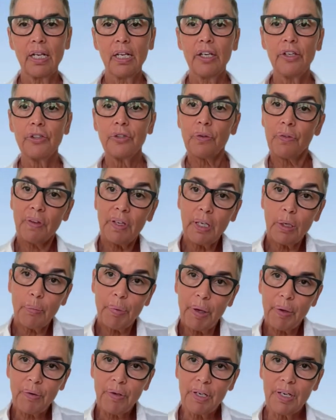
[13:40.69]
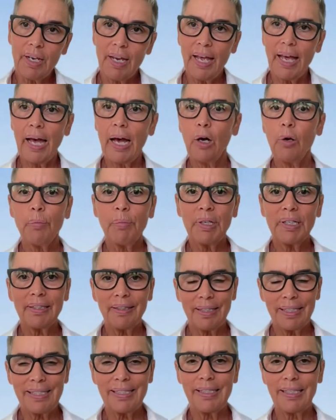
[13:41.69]
So think about it. How might
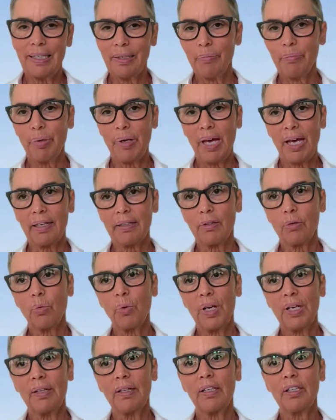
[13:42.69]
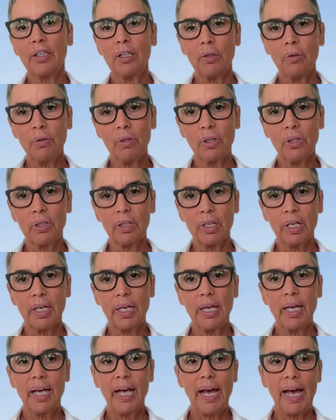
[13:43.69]
this impact the way that you look
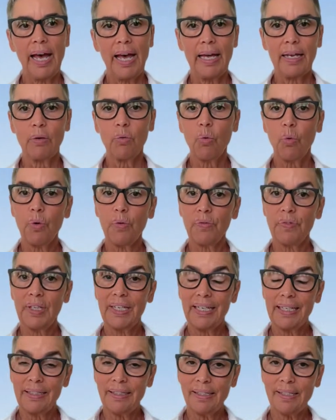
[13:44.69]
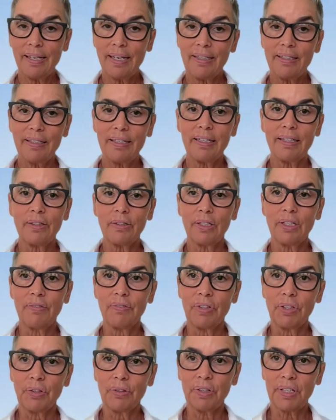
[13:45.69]
at the insights that you're
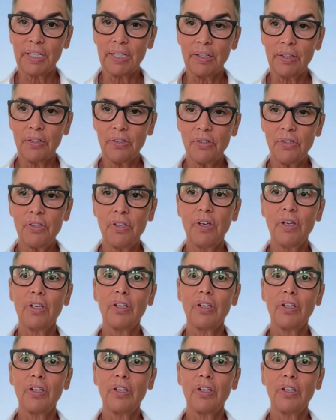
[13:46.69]
giving your leaders,